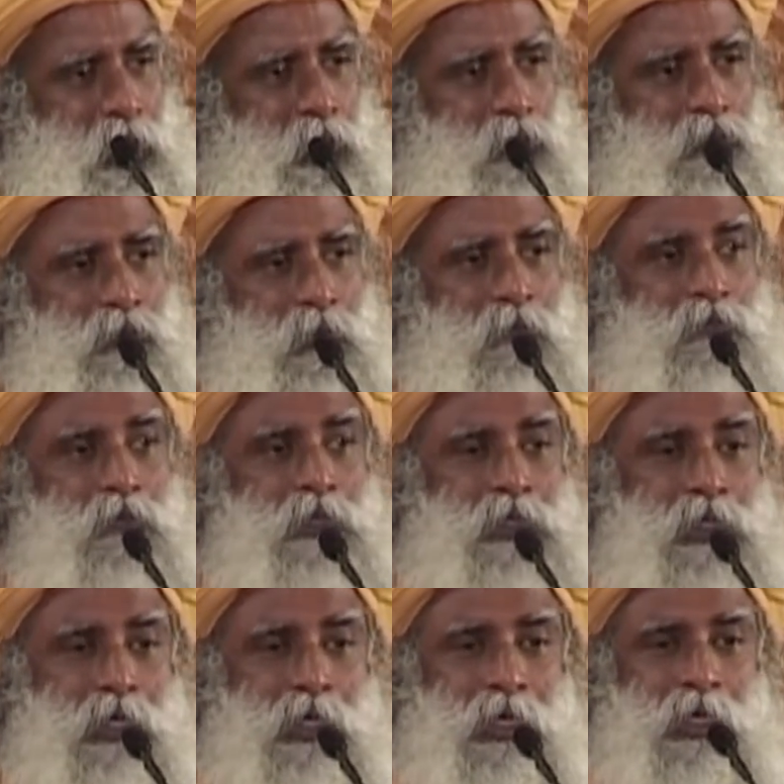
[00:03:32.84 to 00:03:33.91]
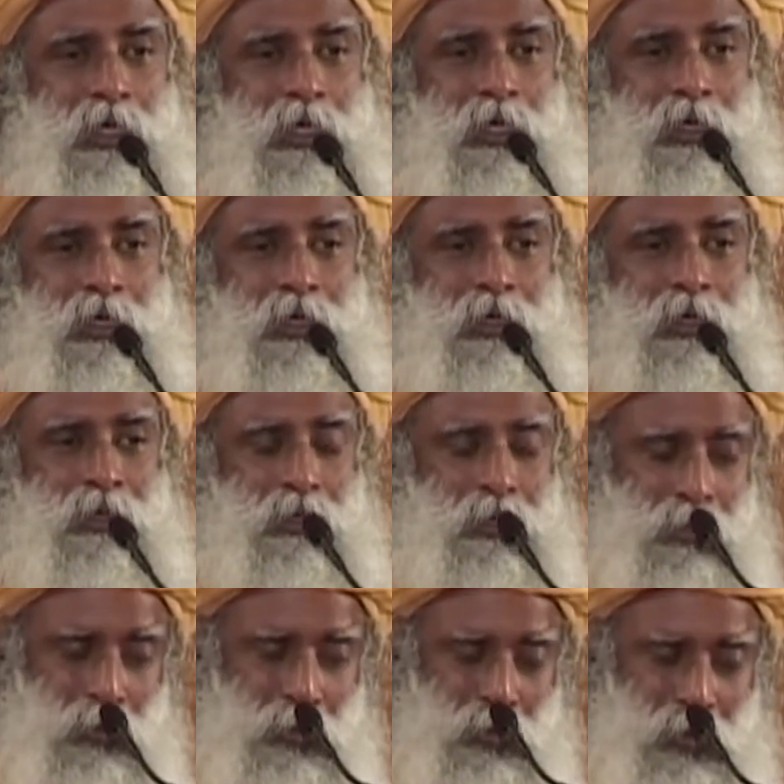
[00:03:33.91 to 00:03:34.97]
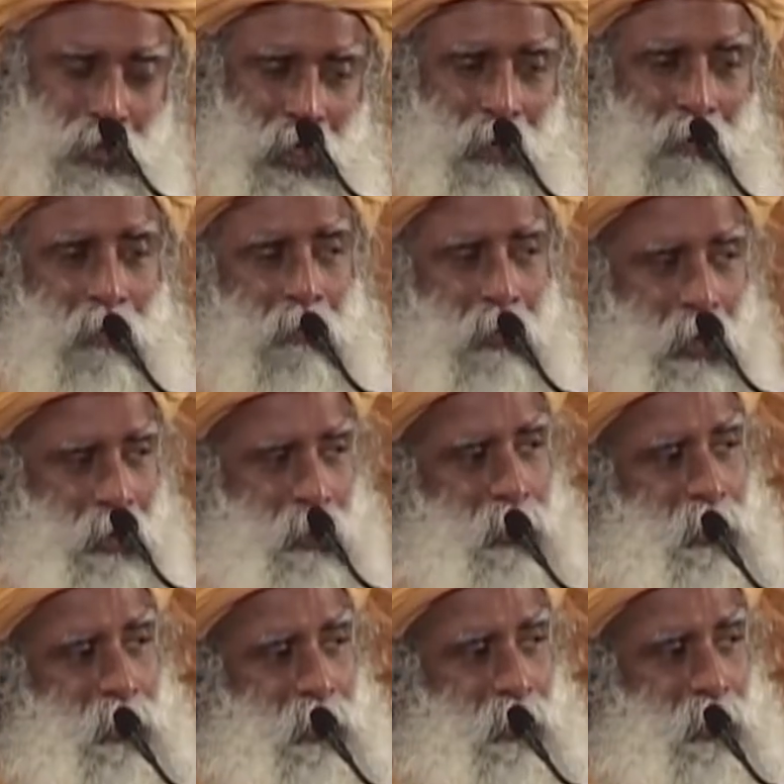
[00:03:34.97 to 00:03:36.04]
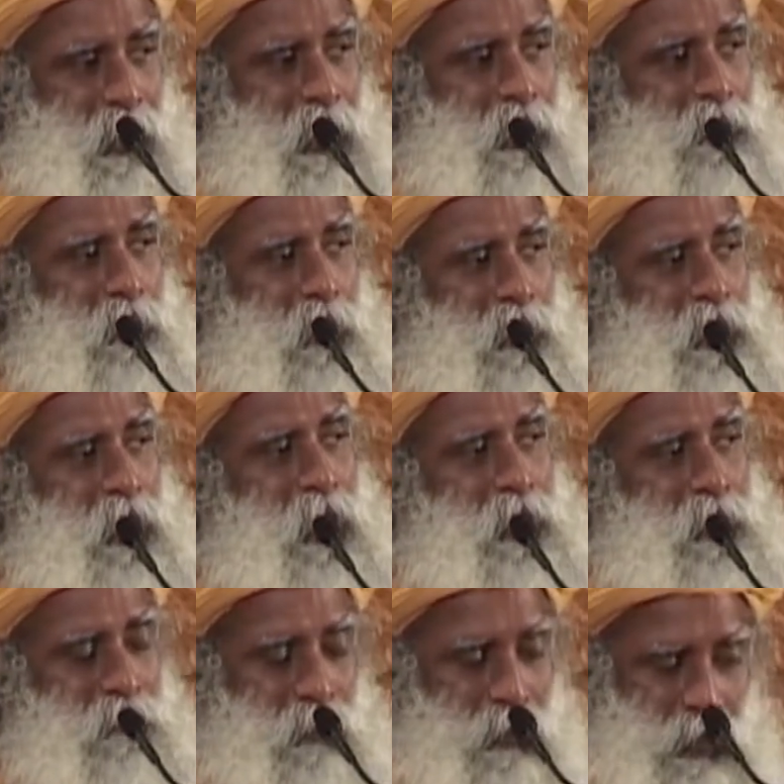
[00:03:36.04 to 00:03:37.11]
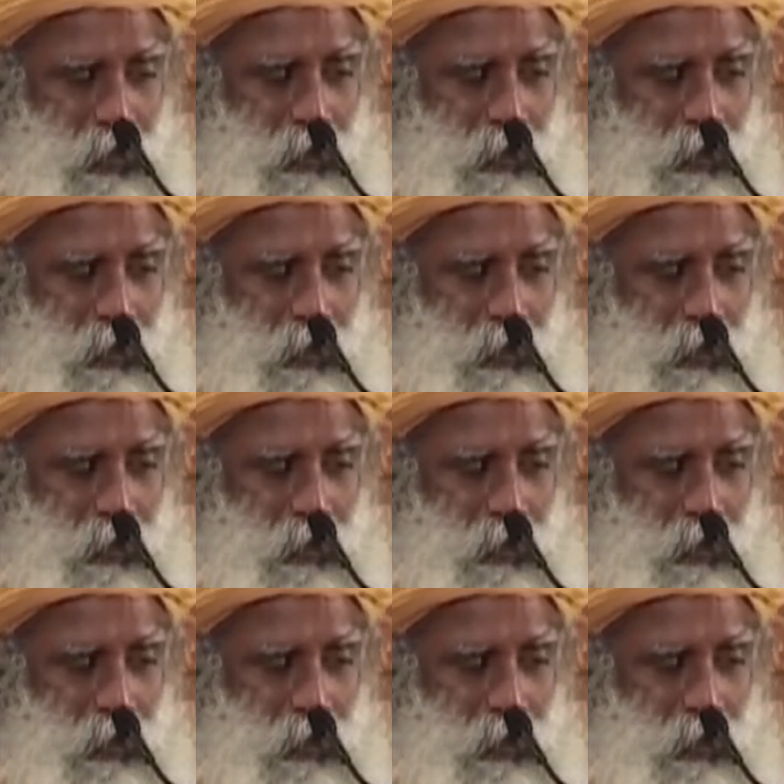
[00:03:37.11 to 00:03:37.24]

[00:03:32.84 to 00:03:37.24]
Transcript: if we physically used our body as much as we